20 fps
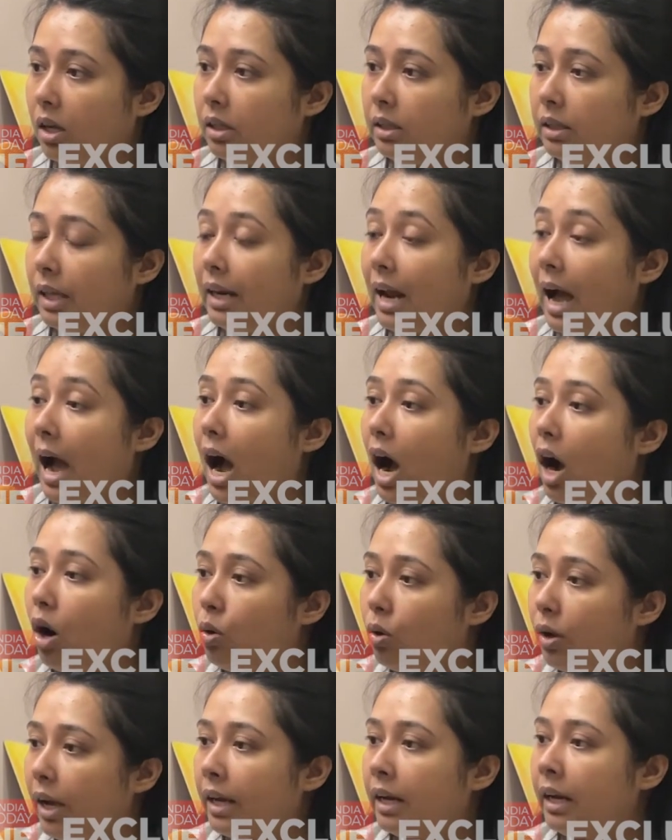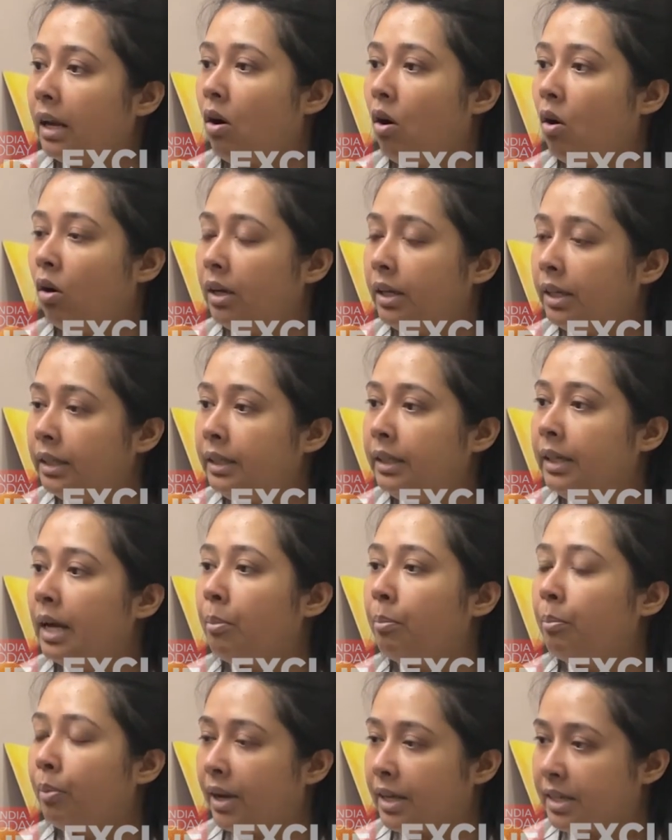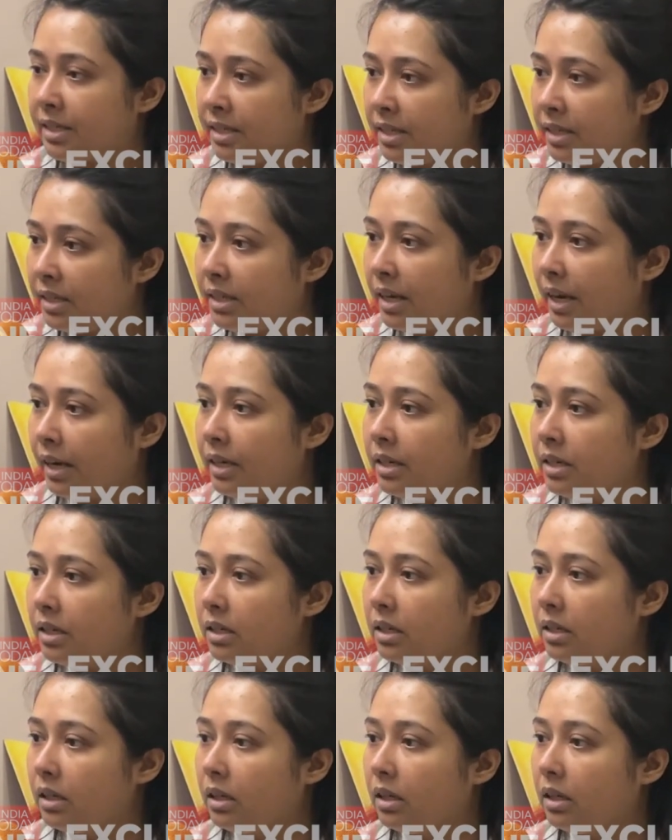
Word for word: that how can an all India president